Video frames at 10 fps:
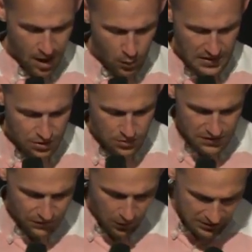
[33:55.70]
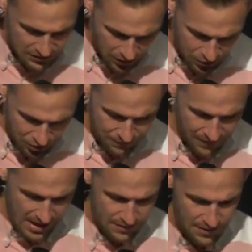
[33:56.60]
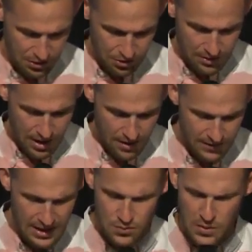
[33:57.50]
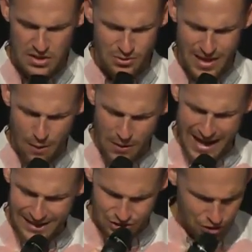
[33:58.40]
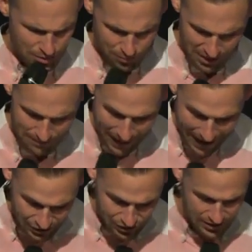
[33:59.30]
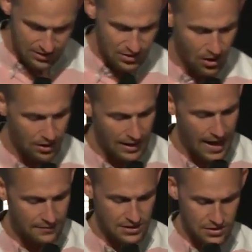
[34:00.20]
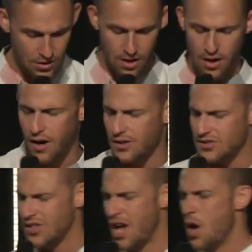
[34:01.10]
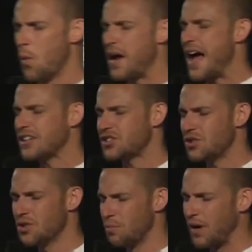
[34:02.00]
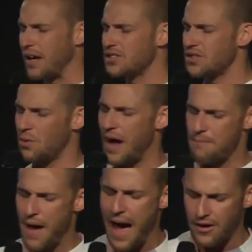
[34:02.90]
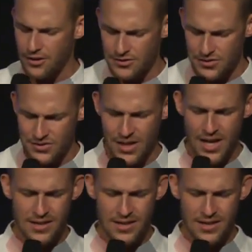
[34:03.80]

all we do is focus on your faith and your love. And as we do that, we ask you to bring passion into our lives, into our hearts. We ask you to bring us the right patterns